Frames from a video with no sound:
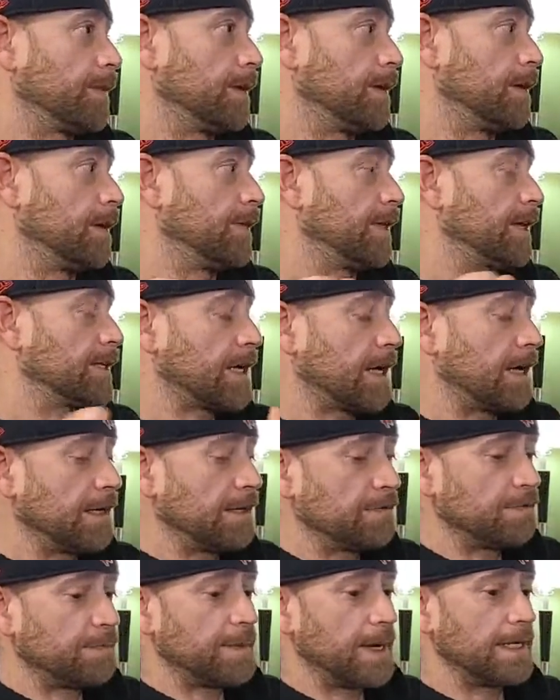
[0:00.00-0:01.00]
that's
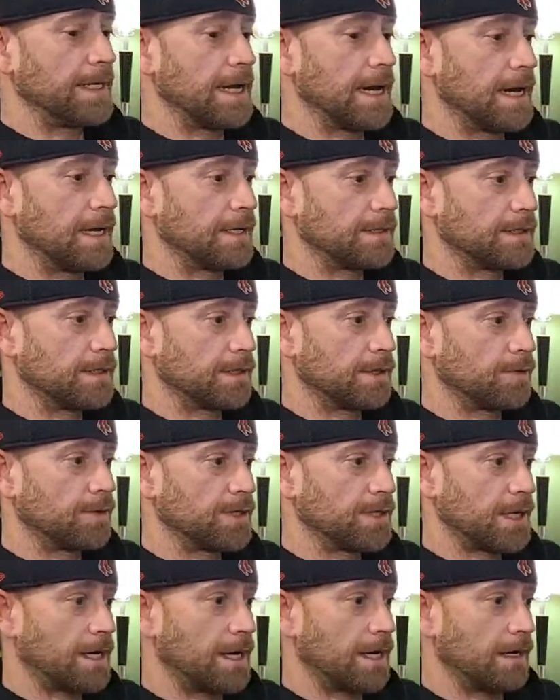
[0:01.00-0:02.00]
kind of my nod to
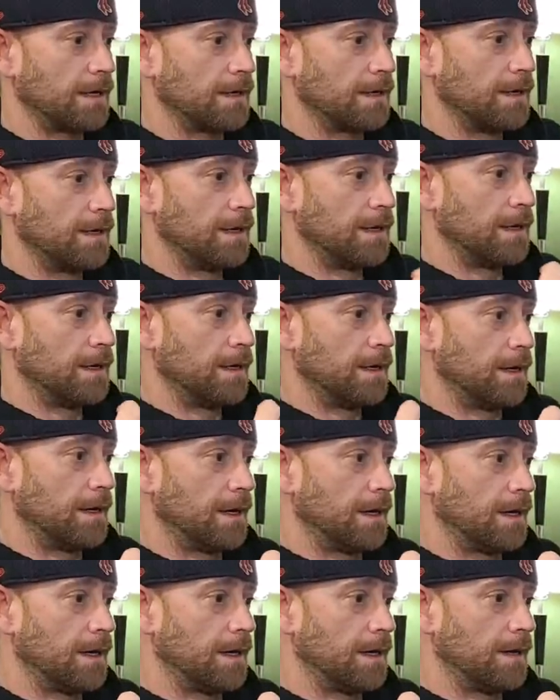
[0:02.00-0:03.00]
Chris Kyle.
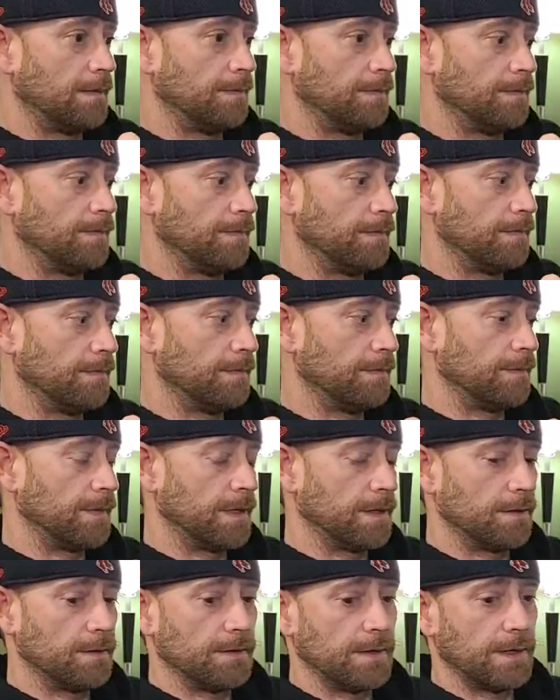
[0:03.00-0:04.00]
And
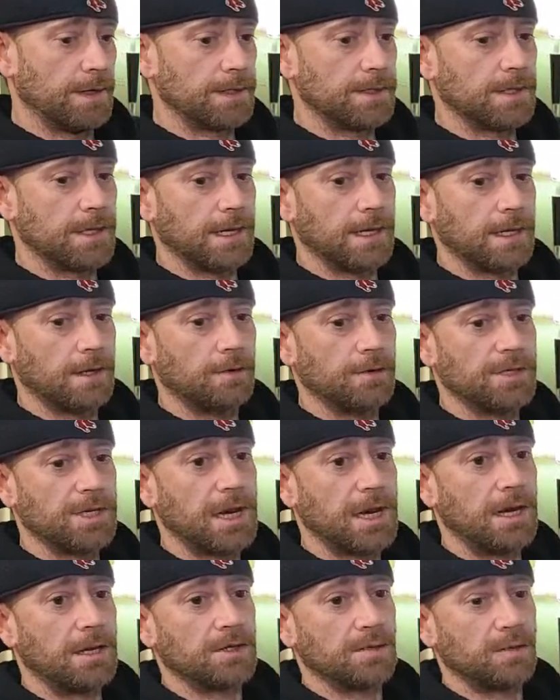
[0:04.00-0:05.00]
it's like Chris
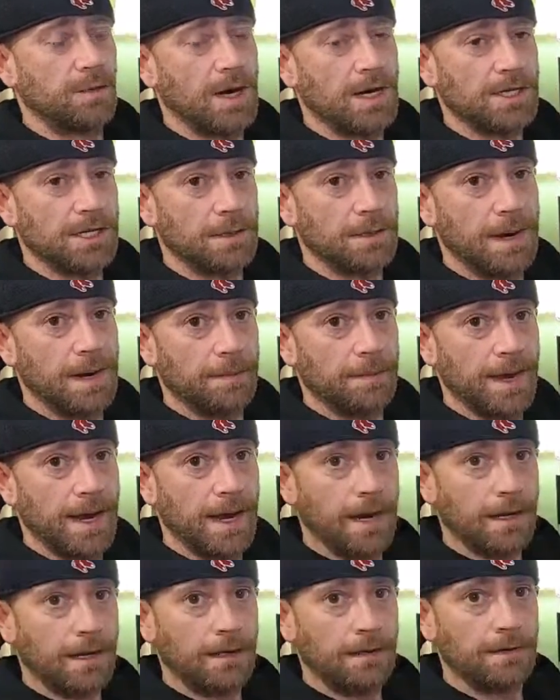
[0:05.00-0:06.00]
Kyle's watching my
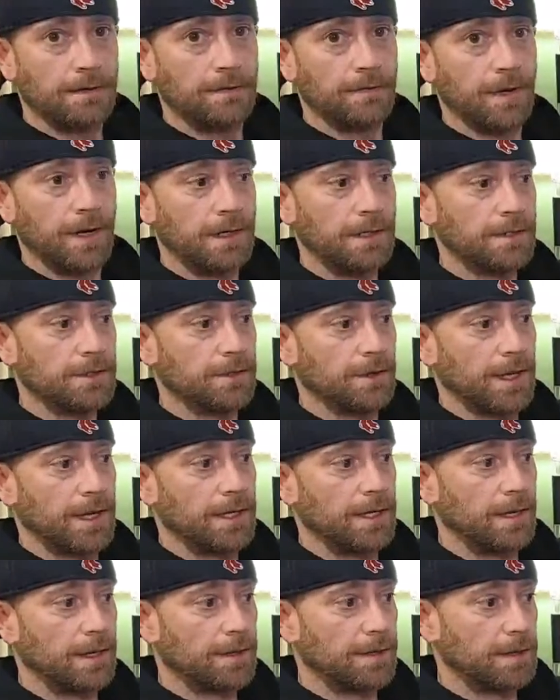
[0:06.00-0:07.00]
back, right? So
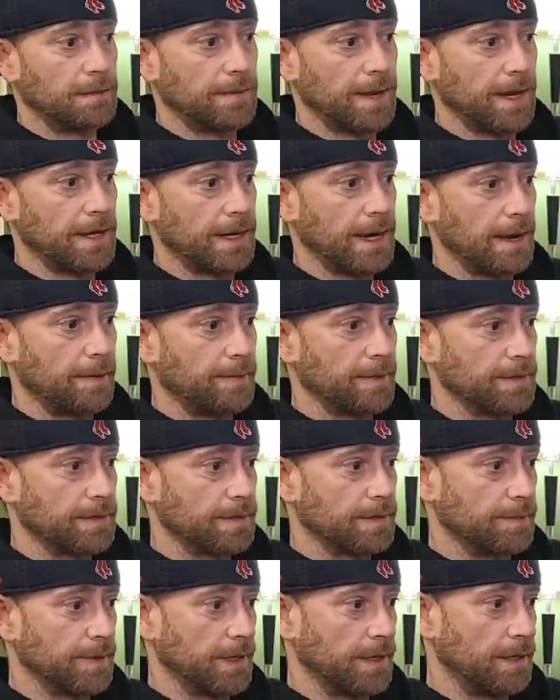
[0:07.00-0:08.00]
that nothing bad
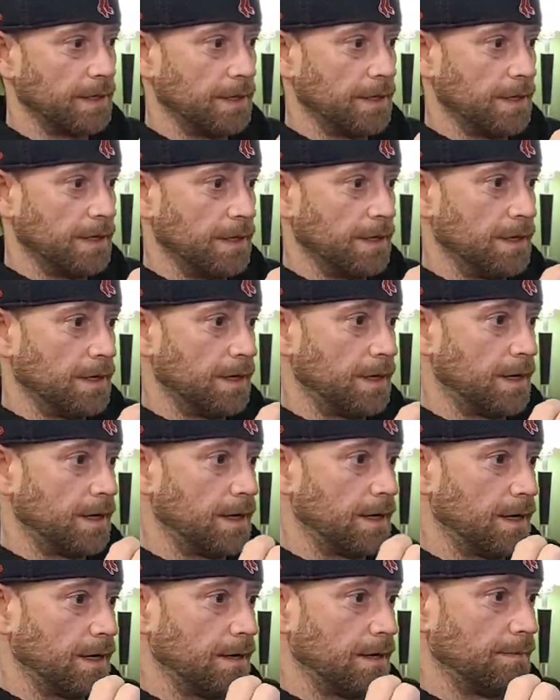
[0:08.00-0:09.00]
happens to me.
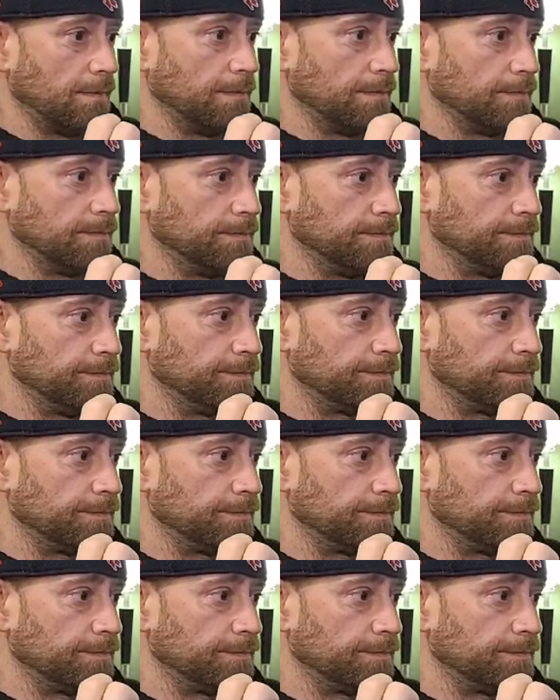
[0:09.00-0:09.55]
And